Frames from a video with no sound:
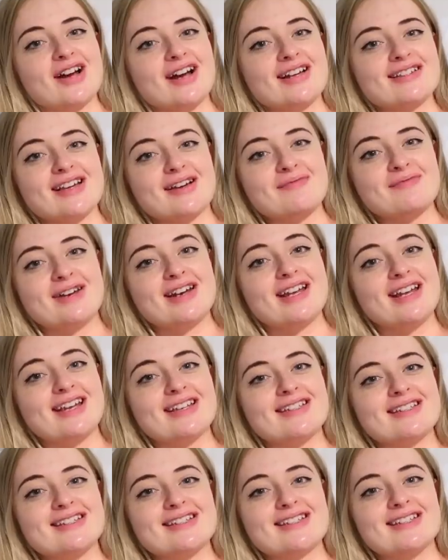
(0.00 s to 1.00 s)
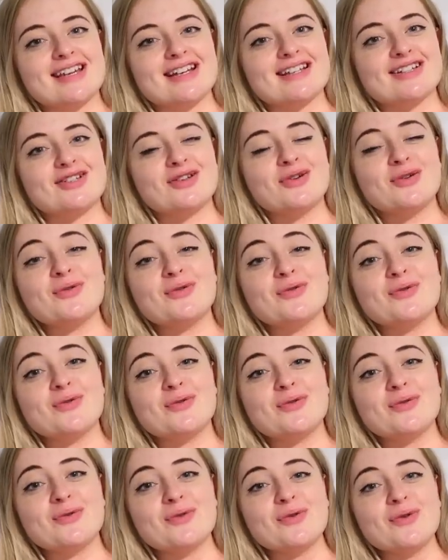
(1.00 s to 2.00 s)
So guys, I've been here since like
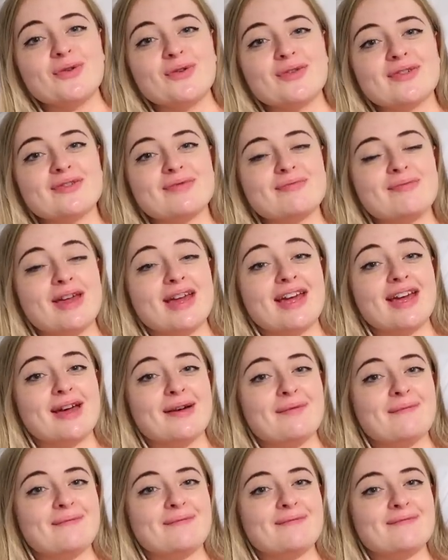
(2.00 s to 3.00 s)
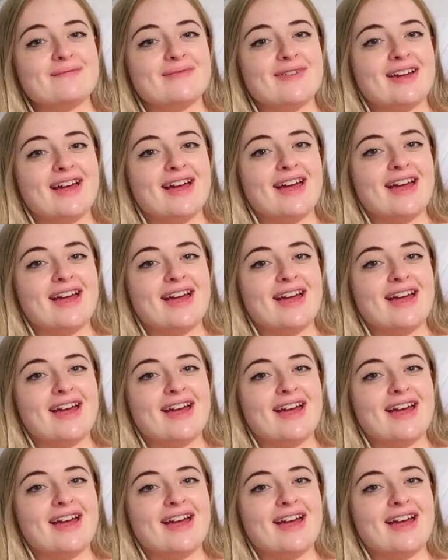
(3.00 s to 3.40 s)
2 p.m.